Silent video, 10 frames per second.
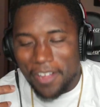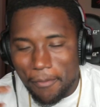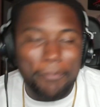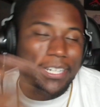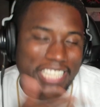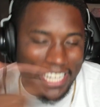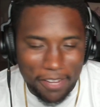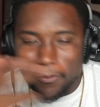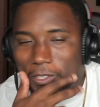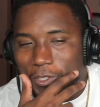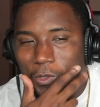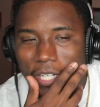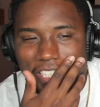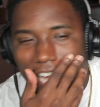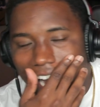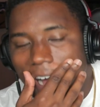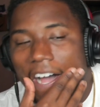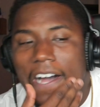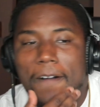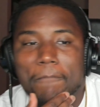I'm appreciating him for doing that shout out.
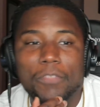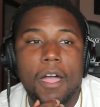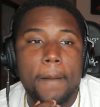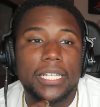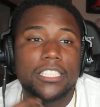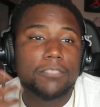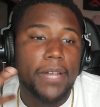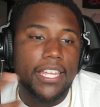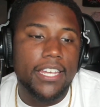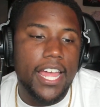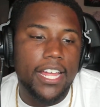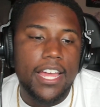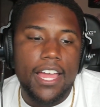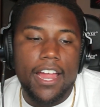Um, but this is Break Your Neck.